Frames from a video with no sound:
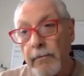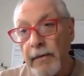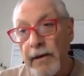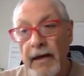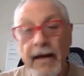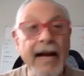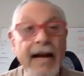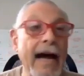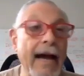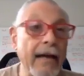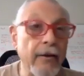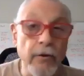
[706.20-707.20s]
be a
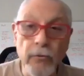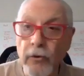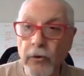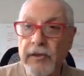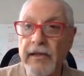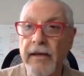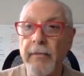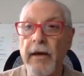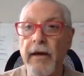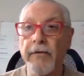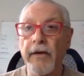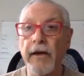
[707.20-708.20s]
guide towards them
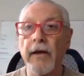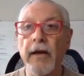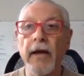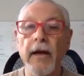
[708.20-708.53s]
having